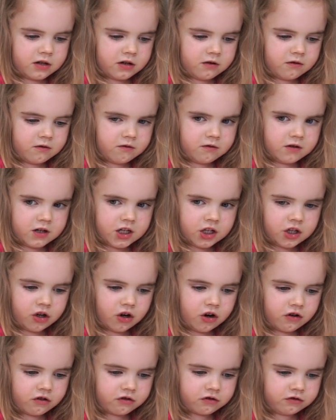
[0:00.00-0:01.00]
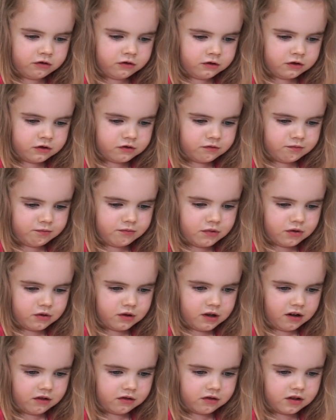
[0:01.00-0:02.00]
take one dog to pull
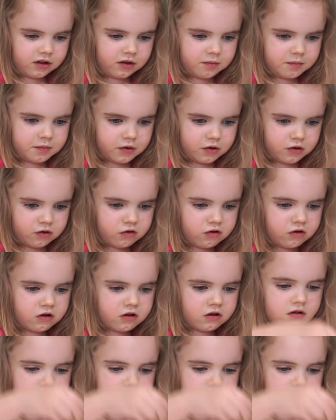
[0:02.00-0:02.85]
out this bowl.